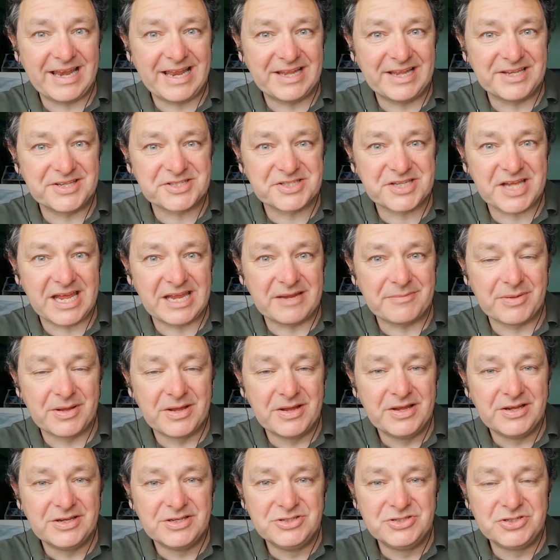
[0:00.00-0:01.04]
landscape
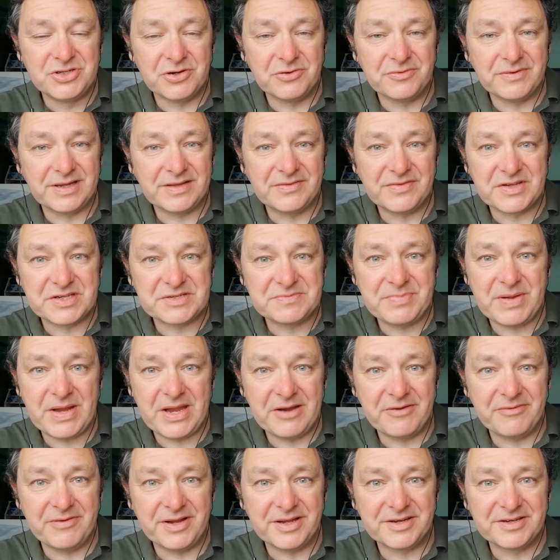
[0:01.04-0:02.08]
during this
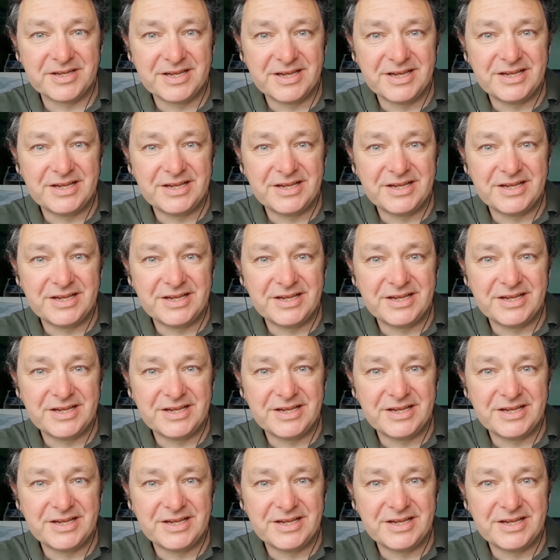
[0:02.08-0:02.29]
period.